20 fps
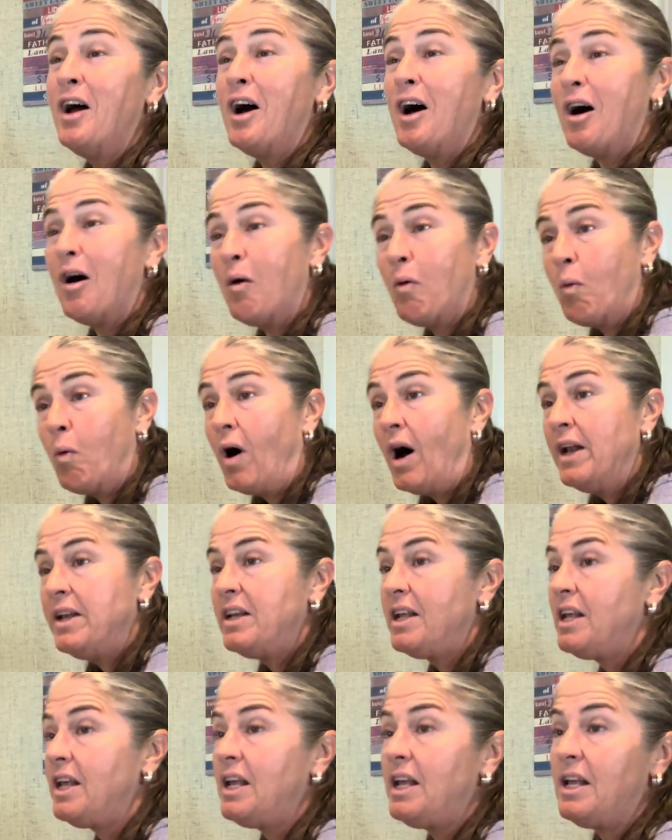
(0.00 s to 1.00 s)

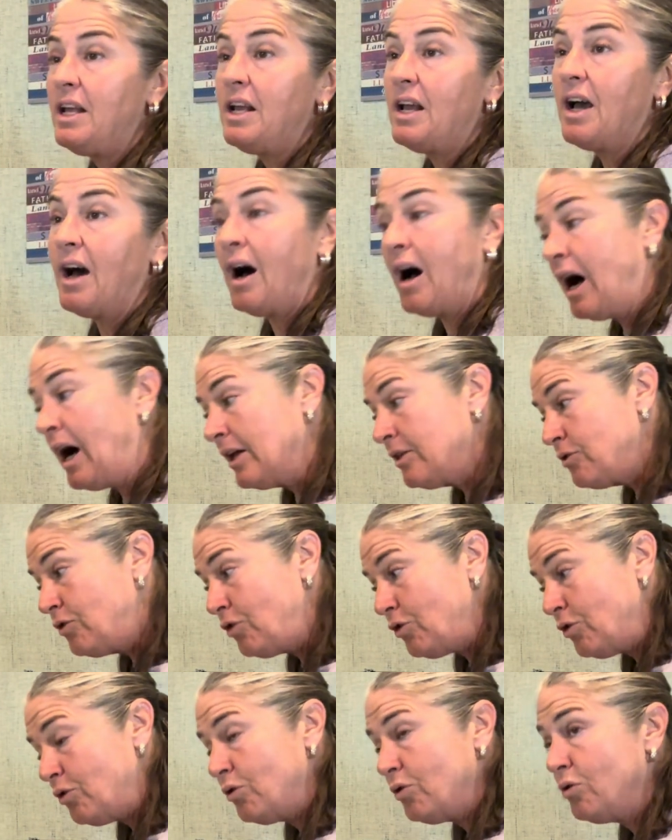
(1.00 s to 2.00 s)
1 E, 2,
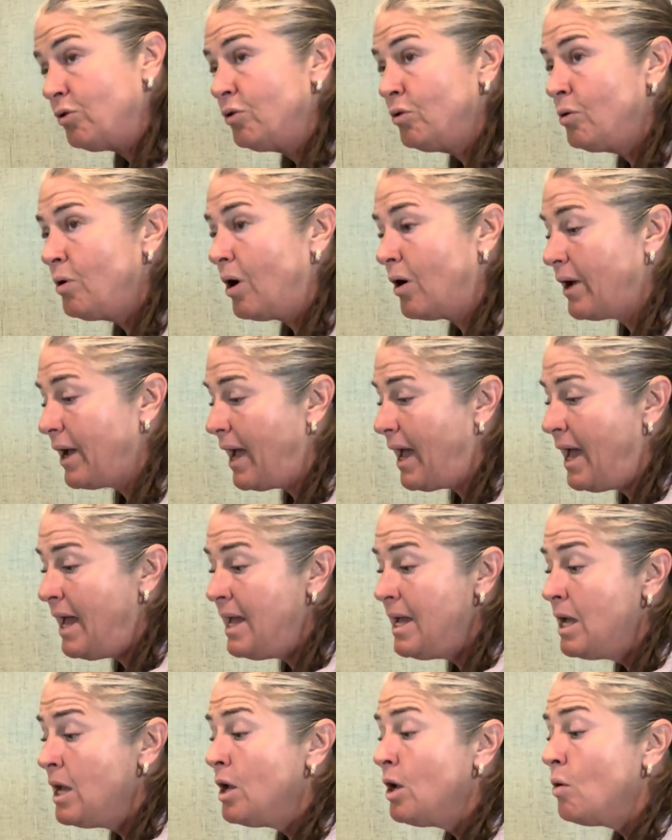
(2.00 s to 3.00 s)
okay?
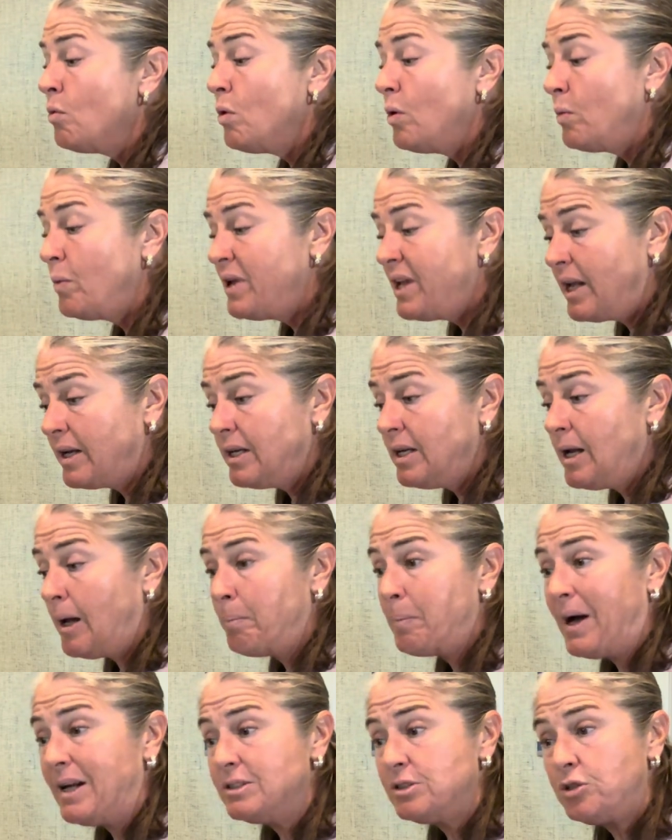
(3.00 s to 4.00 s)
When we ended up
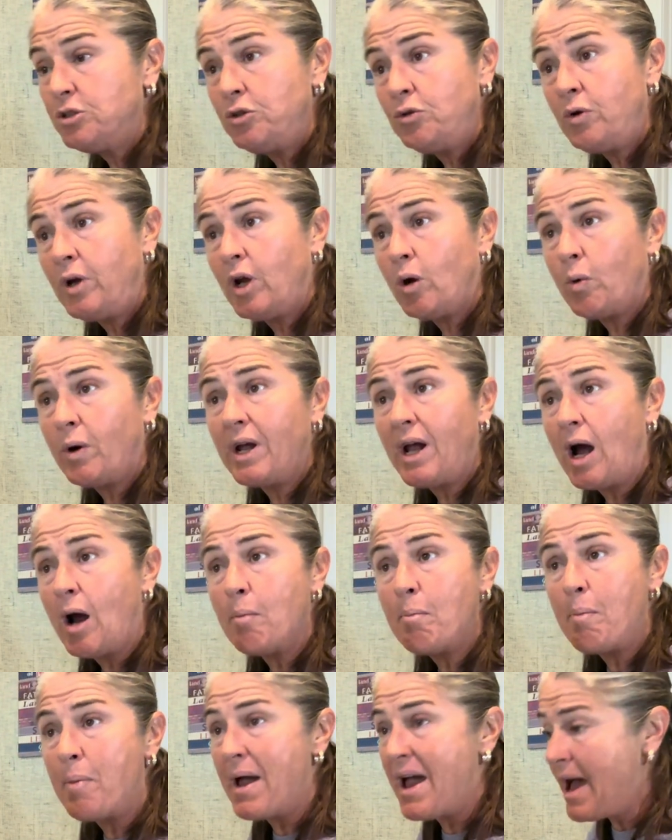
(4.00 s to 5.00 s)
on 2, here we are
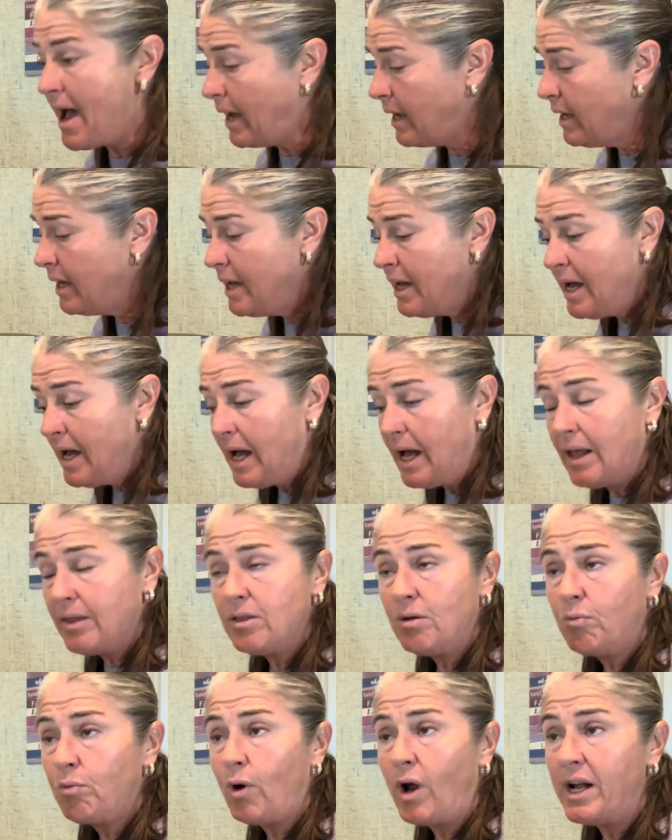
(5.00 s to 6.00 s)
back on
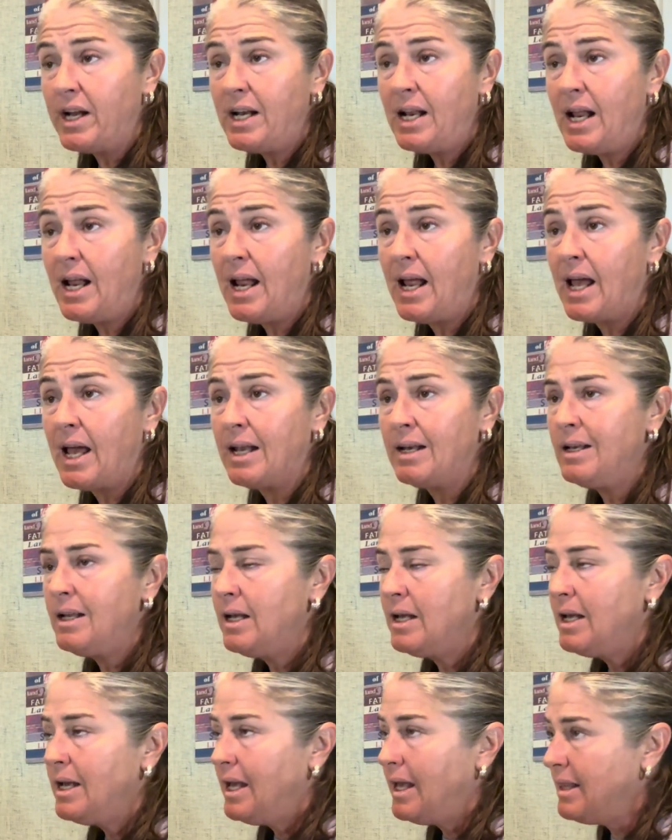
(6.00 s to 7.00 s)
the right hand,
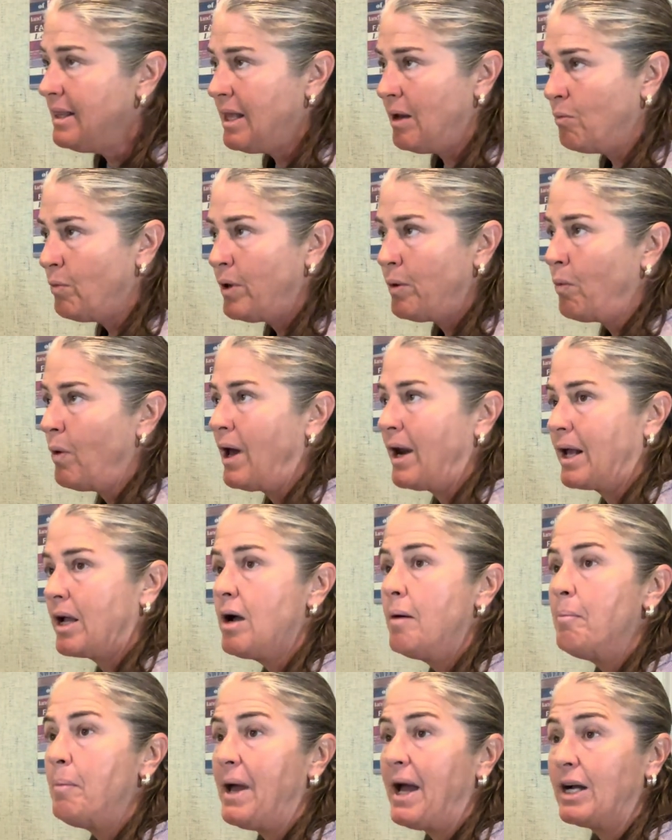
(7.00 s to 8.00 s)
and then we want to
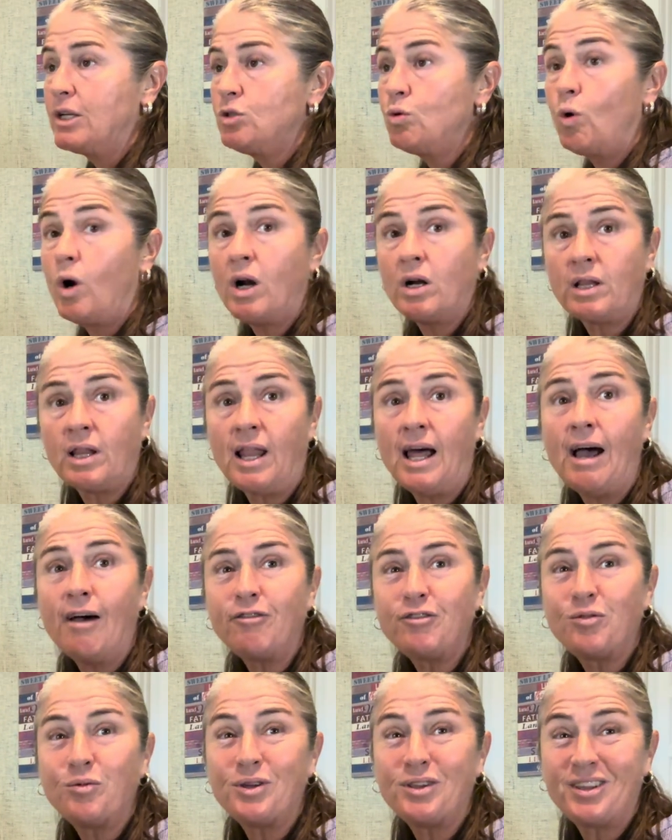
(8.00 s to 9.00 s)
come back to our
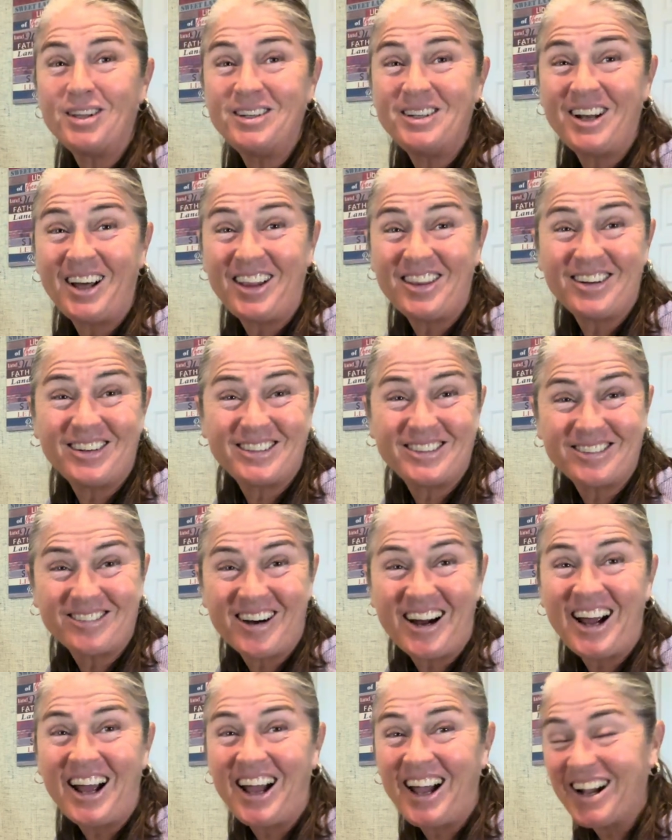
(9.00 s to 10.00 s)
left with another
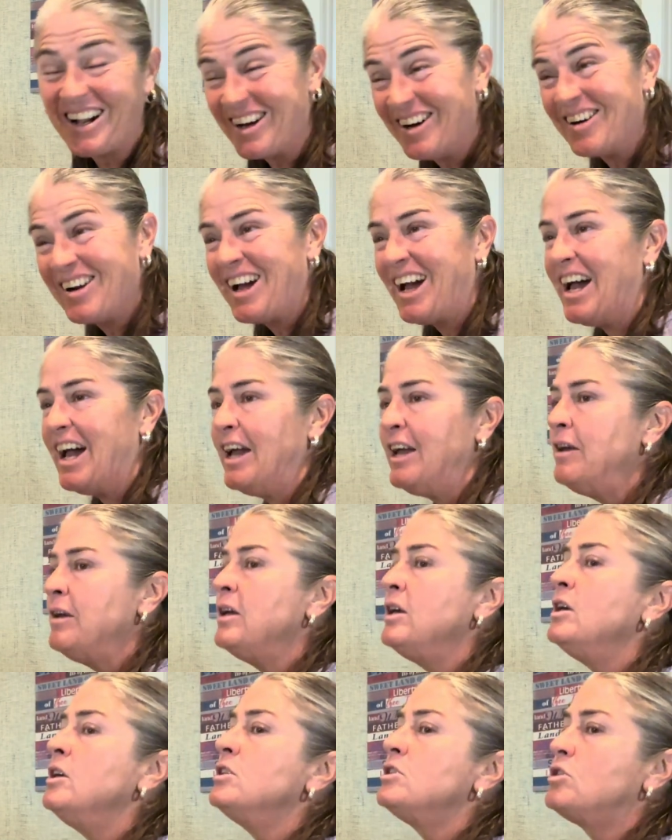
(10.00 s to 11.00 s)
drag, okay?
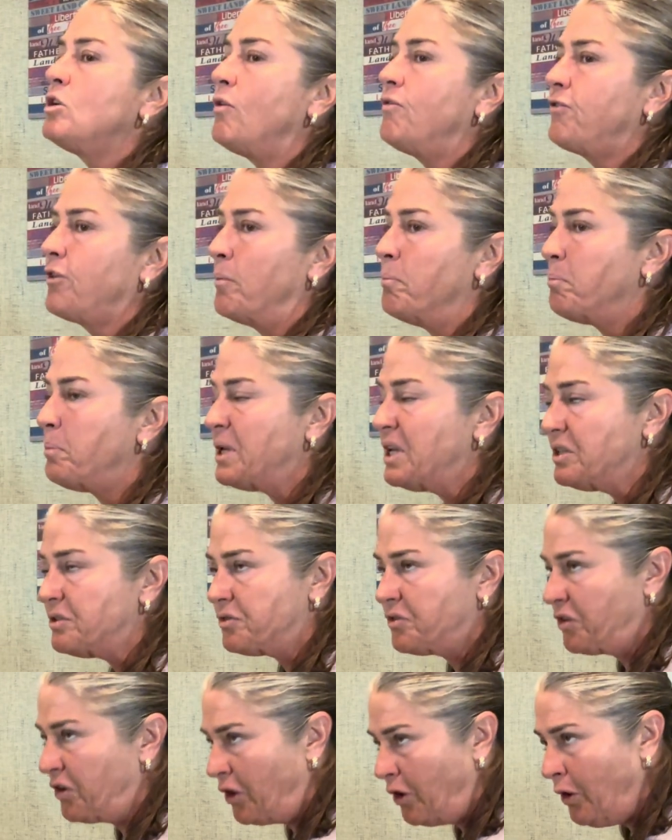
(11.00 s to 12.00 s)
So from beat
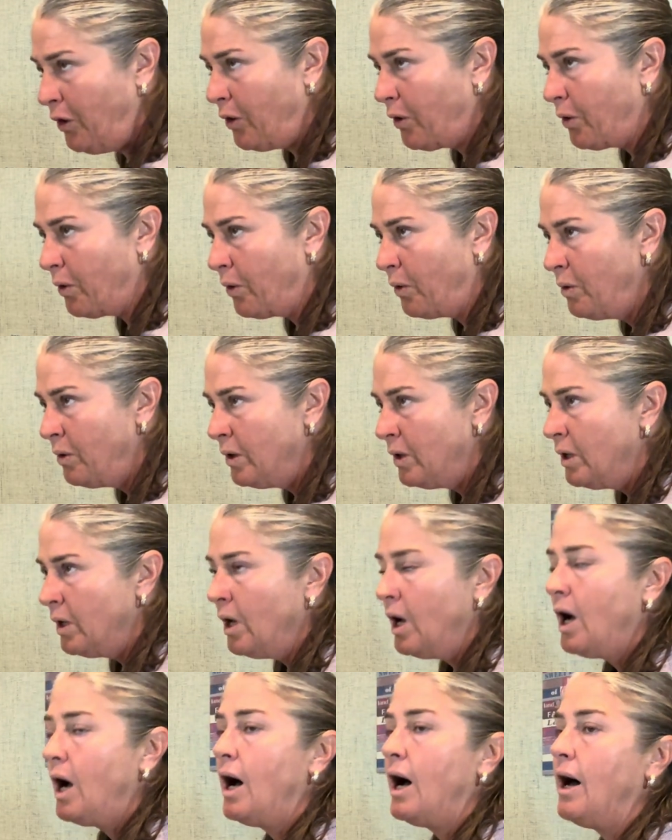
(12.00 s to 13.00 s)
2,
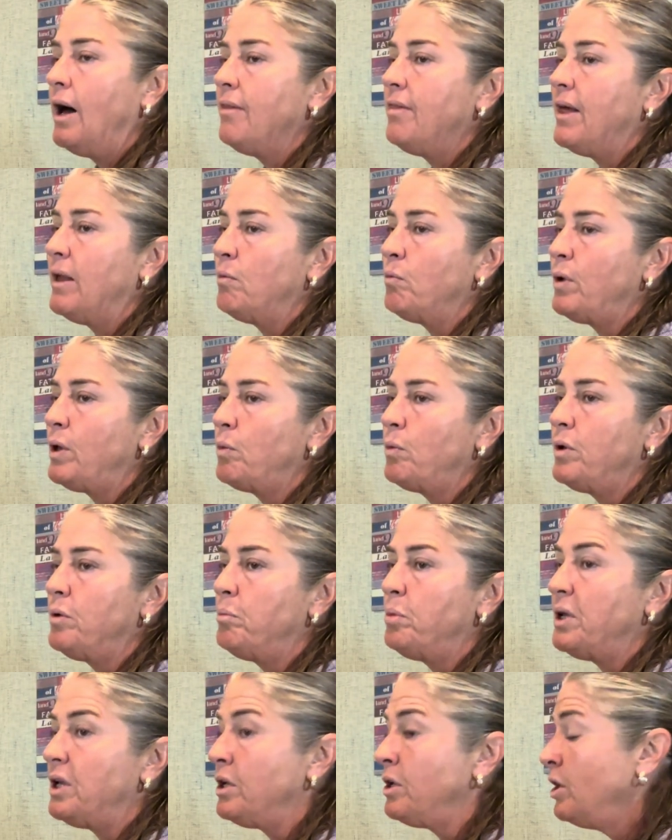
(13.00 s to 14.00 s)
then we would
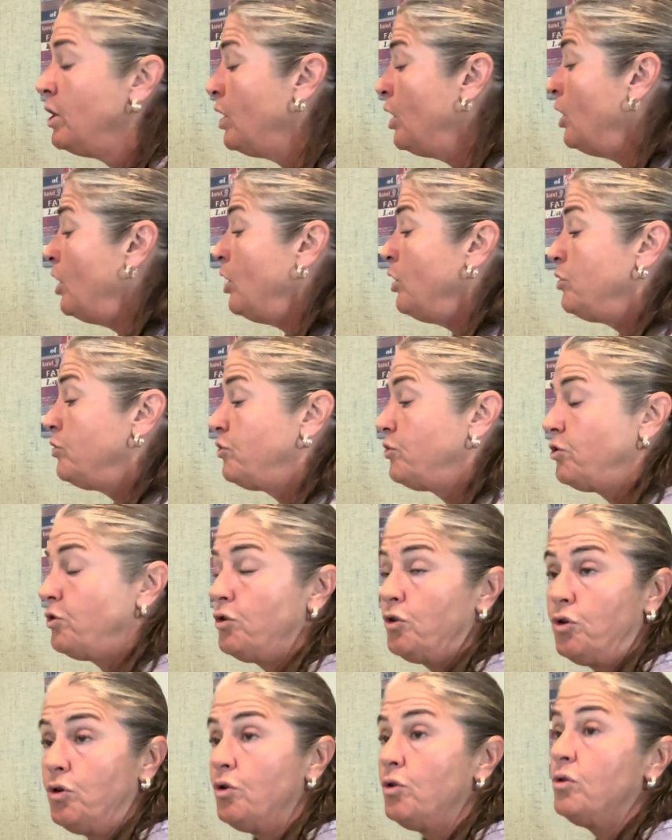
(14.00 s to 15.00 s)
be 2
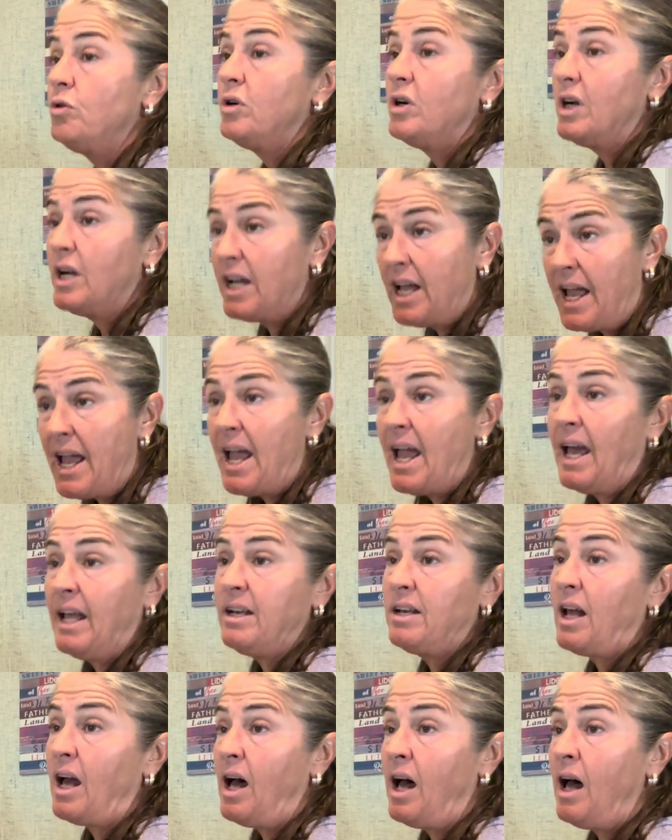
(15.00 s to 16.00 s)
and
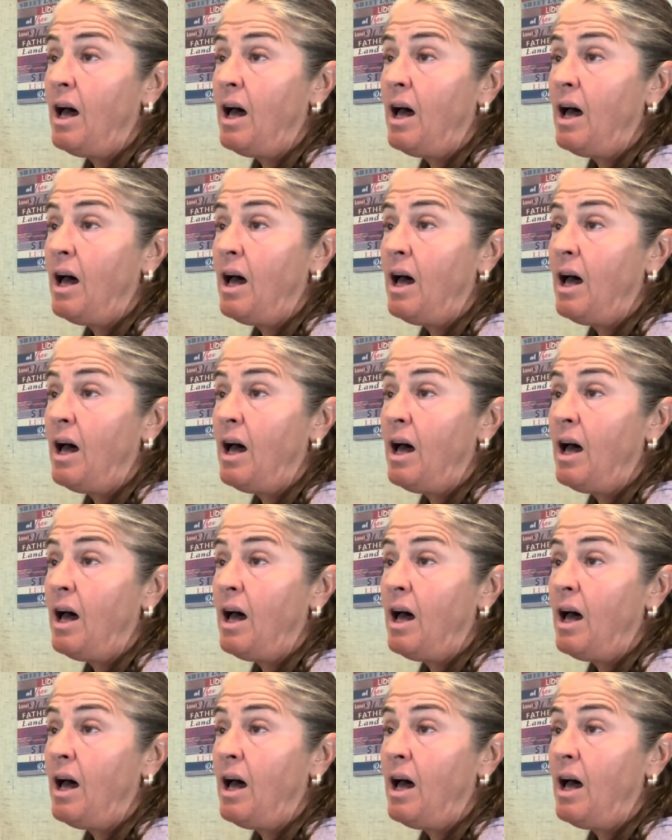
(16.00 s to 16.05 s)
2